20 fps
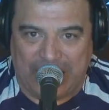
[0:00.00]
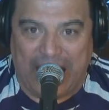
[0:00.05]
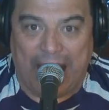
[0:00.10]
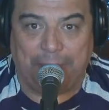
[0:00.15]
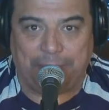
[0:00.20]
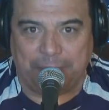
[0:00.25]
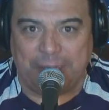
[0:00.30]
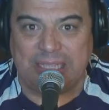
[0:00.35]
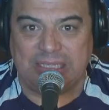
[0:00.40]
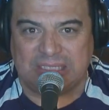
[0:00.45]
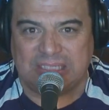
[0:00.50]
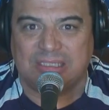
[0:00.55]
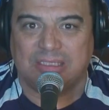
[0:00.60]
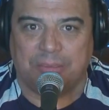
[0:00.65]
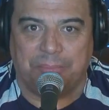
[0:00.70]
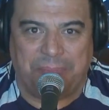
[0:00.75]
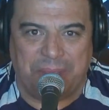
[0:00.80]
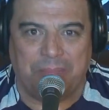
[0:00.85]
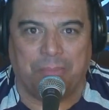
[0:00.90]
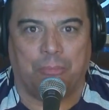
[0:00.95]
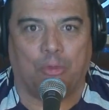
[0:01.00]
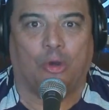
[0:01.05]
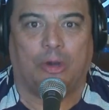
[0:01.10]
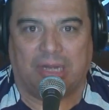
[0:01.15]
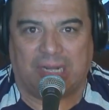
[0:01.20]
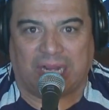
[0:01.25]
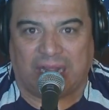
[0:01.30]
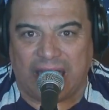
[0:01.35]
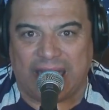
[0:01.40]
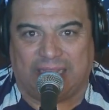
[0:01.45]
That place is a bit
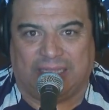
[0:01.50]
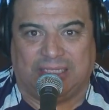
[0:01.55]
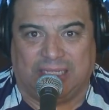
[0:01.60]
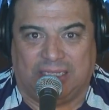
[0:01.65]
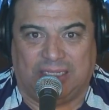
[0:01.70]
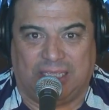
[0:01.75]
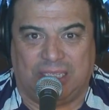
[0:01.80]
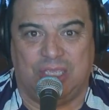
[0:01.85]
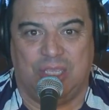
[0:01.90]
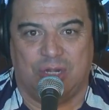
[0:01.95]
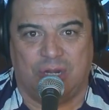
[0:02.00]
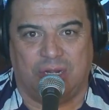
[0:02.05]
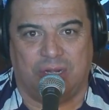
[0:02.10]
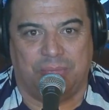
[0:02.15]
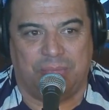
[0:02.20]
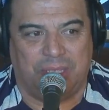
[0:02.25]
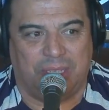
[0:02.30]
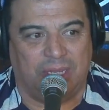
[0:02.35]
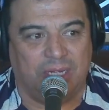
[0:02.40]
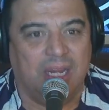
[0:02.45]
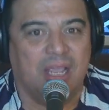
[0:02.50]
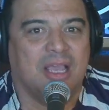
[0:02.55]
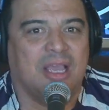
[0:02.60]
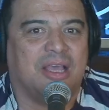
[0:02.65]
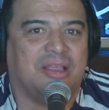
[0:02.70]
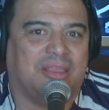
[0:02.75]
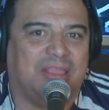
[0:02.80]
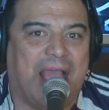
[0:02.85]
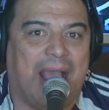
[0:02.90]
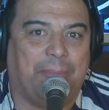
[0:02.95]
more eclectic. You know what I mean?
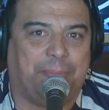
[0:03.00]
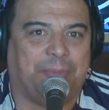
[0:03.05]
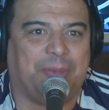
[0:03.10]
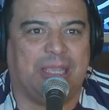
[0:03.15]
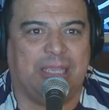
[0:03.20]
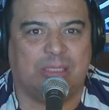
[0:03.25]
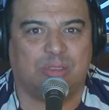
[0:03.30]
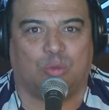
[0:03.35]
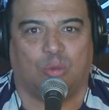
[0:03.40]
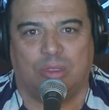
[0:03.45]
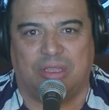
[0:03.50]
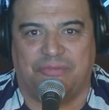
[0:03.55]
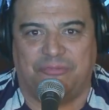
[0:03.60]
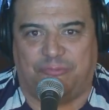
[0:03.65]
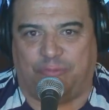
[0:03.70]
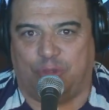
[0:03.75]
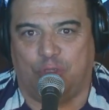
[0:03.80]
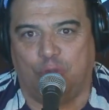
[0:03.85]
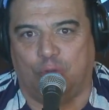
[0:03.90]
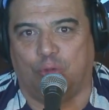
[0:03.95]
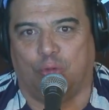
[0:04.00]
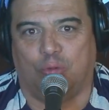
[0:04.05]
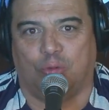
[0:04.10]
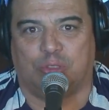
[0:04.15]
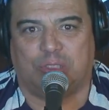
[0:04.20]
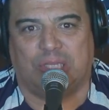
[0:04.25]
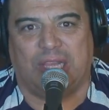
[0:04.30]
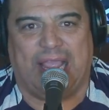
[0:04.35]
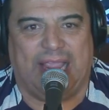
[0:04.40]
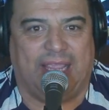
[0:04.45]
That place will
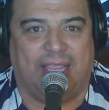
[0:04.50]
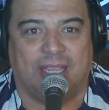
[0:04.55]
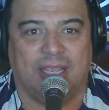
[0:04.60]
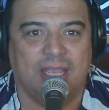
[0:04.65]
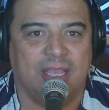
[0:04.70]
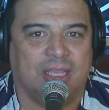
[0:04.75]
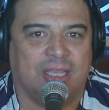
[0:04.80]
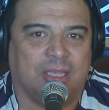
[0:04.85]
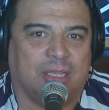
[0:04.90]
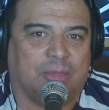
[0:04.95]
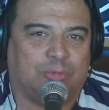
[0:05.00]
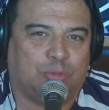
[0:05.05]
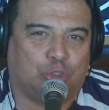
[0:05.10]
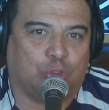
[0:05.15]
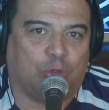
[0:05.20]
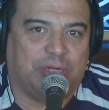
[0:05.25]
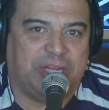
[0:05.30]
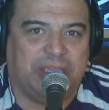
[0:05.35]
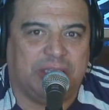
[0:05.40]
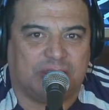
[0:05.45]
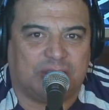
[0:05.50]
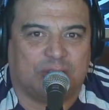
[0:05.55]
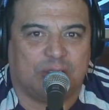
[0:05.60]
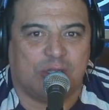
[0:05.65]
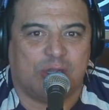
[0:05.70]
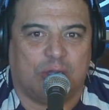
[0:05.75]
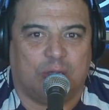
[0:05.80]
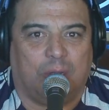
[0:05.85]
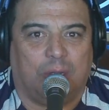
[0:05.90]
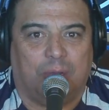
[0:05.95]
infuse like
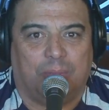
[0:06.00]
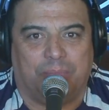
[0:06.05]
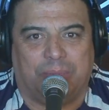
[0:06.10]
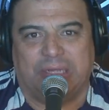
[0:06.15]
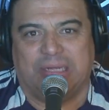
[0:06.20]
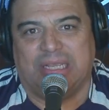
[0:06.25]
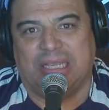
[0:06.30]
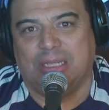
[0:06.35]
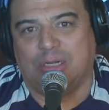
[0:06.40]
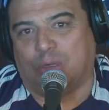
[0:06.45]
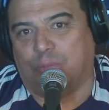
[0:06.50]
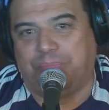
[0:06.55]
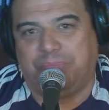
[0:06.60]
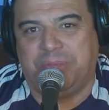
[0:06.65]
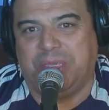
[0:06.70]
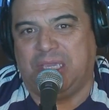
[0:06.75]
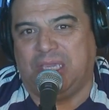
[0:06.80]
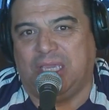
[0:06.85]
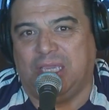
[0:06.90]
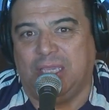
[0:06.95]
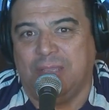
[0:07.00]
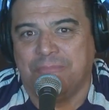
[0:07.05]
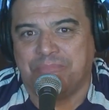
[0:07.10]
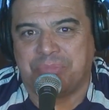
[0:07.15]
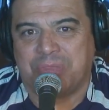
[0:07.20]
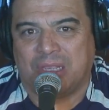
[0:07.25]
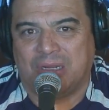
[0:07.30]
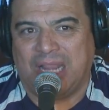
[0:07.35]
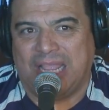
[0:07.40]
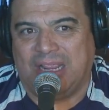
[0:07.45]
chorizo, but it'll be
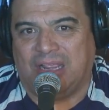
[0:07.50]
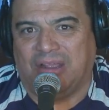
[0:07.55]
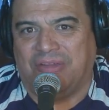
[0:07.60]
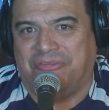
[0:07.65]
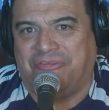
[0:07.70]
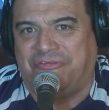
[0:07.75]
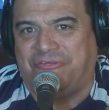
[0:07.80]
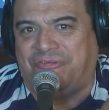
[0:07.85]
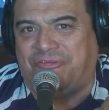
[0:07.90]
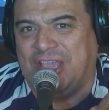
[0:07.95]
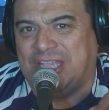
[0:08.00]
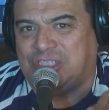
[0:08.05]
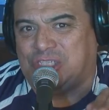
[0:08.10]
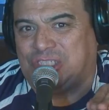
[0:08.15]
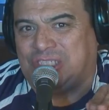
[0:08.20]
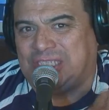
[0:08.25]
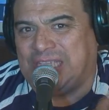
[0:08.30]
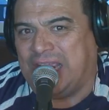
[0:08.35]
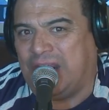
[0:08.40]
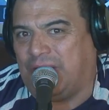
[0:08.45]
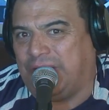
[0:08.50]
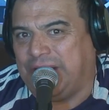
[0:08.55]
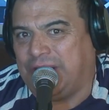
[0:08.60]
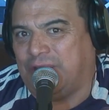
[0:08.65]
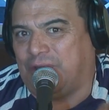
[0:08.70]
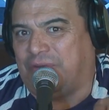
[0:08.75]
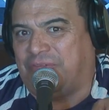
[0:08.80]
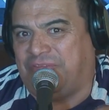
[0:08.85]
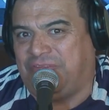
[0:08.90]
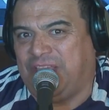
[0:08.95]
like a
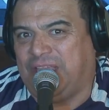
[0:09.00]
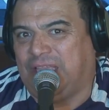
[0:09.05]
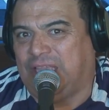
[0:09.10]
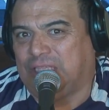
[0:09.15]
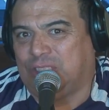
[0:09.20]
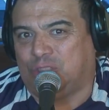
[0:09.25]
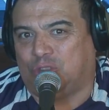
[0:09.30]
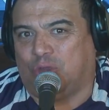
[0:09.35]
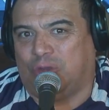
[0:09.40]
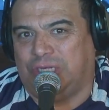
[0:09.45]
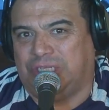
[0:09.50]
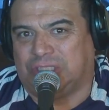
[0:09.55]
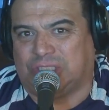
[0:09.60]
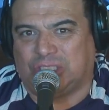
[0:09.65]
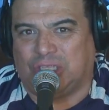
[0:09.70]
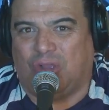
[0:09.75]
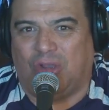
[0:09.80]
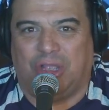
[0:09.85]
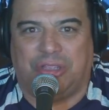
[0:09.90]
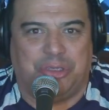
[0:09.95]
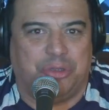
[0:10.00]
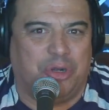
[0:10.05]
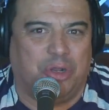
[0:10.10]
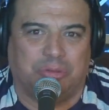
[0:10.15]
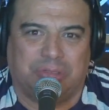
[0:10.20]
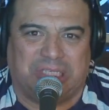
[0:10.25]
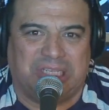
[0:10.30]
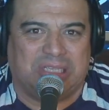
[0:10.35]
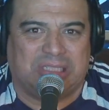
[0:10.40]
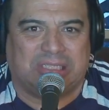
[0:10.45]
vegetarian or vegan chorizo, and you
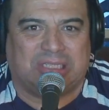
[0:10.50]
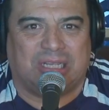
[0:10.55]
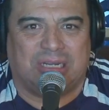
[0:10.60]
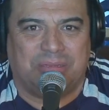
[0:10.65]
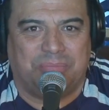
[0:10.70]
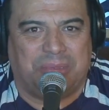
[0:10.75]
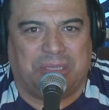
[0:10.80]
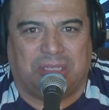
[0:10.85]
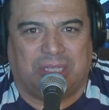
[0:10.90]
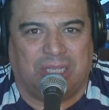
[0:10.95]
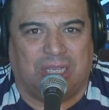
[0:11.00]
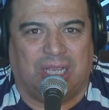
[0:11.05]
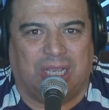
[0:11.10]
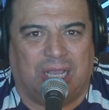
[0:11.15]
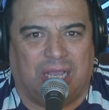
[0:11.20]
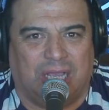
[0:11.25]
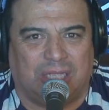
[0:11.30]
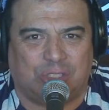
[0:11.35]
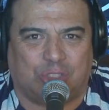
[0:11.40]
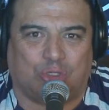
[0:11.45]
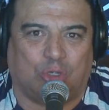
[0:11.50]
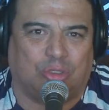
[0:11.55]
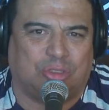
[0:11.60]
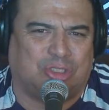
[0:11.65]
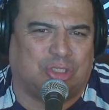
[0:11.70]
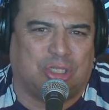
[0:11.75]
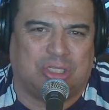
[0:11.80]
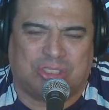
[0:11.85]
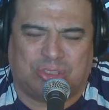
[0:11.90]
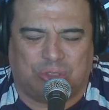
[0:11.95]
don't think it's gonna be good. So
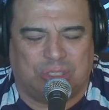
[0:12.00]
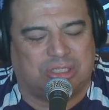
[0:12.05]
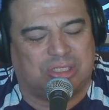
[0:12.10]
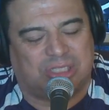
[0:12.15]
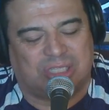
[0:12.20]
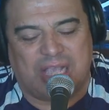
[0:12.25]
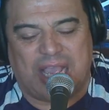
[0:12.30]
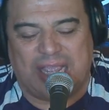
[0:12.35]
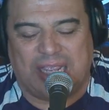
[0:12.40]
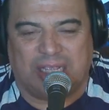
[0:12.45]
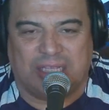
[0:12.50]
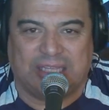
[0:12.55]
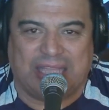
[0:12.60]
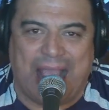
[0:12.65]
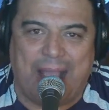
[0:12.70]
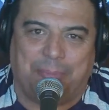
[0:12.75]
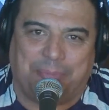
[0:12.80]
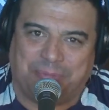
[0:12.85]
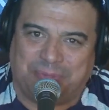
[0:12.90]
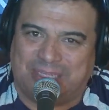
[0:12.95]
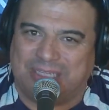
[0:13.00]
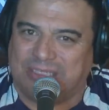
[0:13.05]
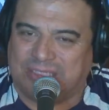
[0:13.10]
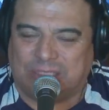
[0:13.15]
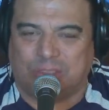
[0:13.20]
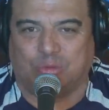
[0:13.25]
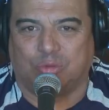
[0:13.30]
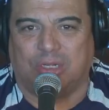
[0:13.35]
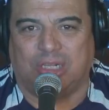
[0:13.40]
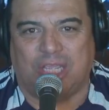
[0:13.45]
it's like that
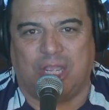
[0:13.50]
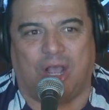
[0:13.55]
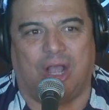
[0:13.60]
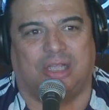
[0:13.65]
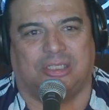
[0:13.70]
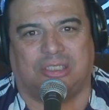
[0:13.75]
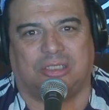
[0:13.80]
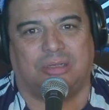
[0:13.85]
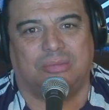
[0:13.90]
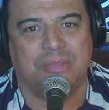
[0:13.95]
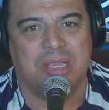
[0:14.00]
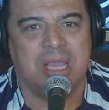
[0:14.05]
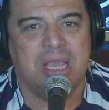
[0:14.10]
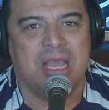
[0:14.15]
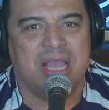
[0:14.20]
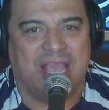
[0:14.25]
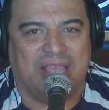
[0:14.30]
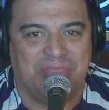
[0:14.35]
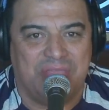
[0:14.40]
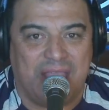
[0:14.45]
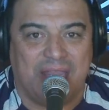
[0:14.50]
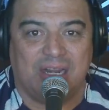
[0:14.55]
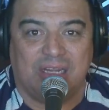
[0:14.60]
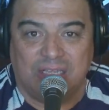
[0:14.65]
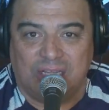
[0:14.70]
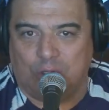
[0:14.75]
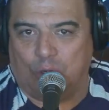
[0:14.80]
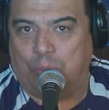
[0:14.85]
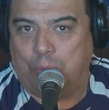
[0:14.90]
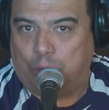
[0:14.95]
place is really awesome. And then
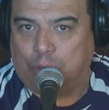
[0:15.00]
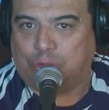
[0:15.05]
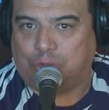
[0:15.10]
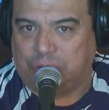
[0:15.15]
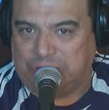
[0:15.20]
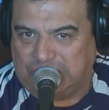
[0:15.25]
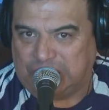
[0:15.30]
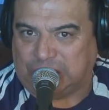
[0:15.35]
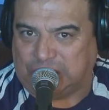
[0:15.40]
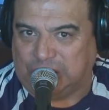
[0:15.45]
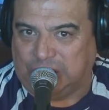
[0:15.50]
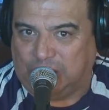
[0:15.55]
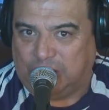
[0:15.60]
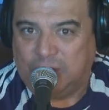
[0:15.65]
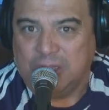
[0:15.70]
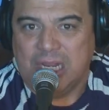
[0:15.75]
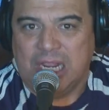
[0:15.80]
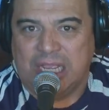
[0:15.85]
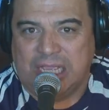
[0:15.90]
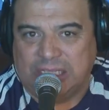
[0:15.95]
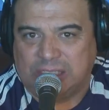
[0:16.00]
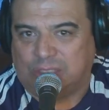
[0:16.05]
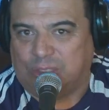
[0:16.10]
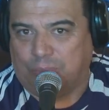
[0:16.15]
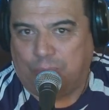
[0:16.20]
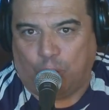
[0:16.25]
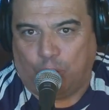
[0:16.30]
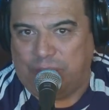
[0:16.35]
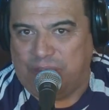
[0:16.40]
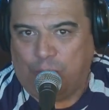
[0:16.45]
a little more traditional is
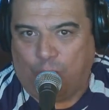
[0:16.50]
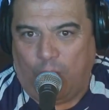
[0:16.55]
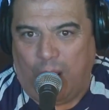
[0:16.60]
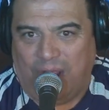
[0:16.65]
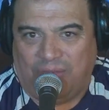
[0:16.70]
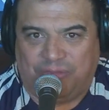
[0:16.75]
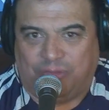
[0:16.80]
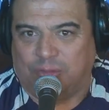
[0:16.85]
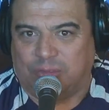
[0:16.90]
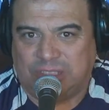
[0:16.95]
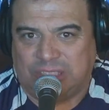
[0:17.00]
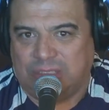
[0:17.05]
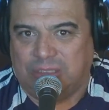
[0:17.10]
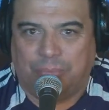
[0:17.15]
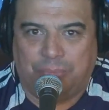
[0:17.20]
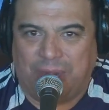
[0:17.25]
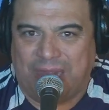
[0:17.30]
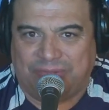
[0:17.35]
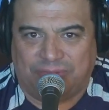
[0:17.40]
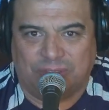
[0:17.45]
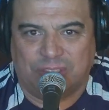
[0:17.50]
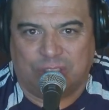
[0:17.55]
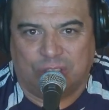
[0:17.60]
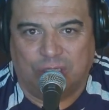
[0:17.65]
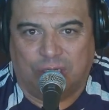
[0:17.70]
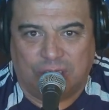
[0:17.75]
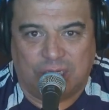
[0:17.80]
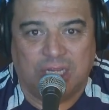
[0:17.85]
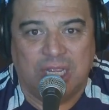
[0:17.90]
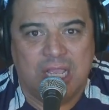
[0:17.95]
the More Than Waffles and the
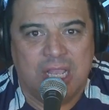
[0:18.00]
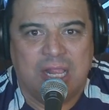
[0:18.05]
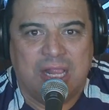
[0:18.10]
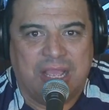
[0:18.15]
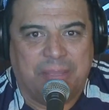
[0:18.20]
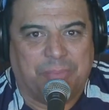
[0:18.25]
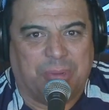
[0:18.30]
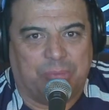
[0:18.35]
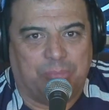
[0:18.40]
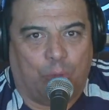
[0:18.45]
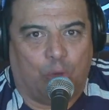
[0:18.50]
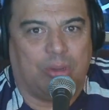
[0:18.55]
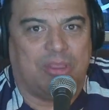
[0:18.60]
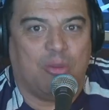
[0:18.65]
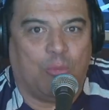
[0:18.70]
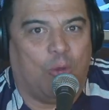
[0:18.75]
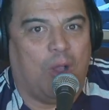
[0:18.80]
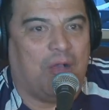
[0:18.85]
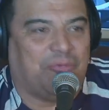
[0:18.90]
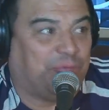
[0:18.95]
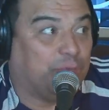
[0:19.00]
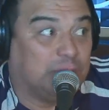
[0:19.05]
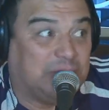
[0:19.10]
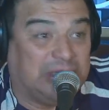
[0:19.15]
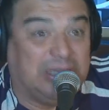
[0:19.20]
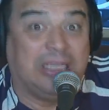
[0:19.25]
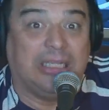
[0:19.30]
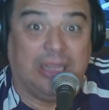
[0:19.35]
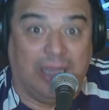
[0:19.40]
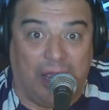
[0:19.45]
Breakfast Nook. But More Than
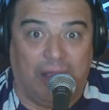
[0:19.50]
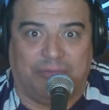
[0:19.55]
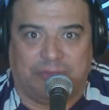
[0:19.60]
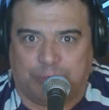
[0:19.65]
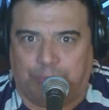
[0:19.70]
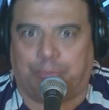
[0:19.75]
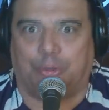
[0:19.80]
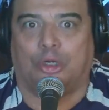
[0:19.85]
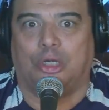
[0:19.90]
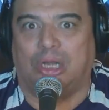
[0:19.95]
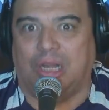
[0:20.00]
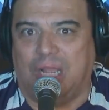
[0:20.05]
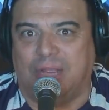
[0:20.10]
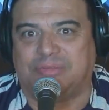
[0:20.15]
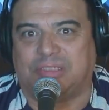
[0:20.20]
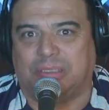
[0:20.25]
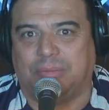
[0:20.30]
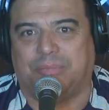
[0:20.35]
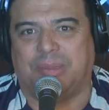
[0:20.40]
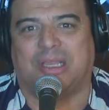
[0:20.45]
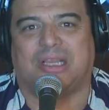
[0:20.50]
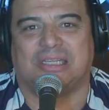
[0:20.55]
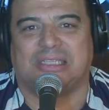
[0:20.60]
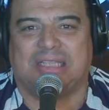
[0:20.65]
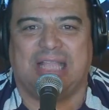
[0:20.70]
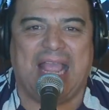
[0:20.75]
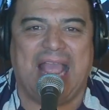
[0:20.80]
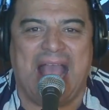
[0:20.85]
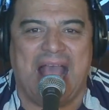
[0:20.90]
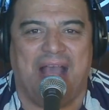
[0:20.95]
Waffles, he loves. Bert loves it
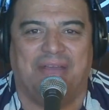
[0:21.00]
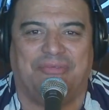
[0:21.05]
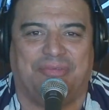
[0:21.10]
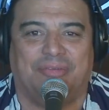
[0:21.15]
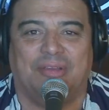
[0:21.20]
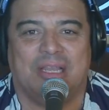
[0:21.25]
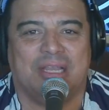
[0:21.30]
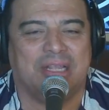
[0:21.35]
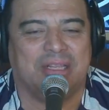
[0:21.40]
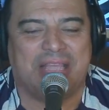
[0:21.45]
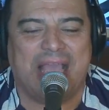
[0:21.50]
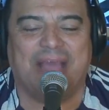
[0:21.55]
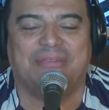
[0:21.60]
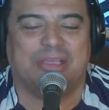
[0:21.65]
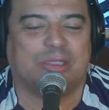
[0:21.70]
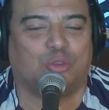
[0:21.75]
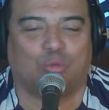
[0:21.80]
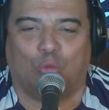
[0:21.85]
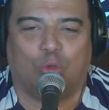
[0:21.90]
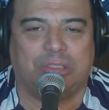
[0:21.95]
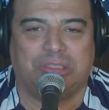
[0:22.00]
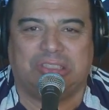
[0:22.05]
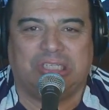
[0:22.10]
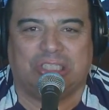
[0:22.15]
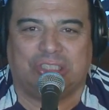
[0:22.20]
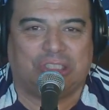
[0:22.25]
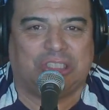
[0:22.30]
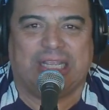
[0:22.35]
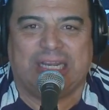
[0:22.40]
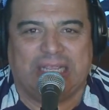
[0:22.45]
because they have this one
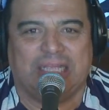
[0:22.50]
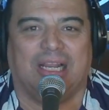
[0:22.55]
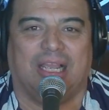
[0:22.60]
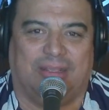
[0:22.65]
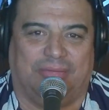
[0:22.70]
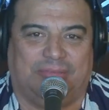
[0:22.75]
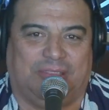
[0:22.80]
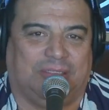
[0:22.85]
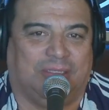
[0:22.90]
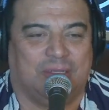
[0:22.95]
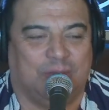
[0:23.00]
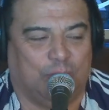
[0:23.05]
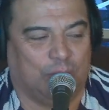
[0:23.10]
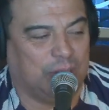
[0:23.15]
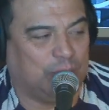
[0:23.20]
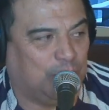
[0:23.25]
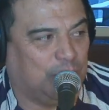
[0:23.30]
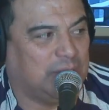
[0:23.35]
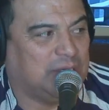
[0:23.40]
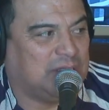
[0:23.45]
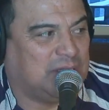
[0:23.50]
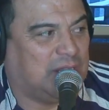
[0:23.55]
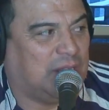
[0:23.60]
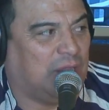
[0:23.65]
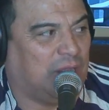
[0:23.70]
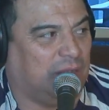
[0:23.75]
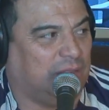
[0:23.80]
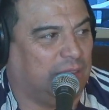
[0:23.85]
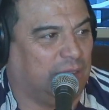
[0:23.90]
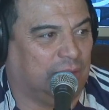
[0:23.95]
dish that he loves. What is
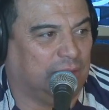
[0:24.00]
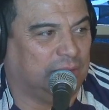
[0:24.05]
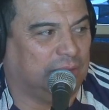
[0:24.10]
it called?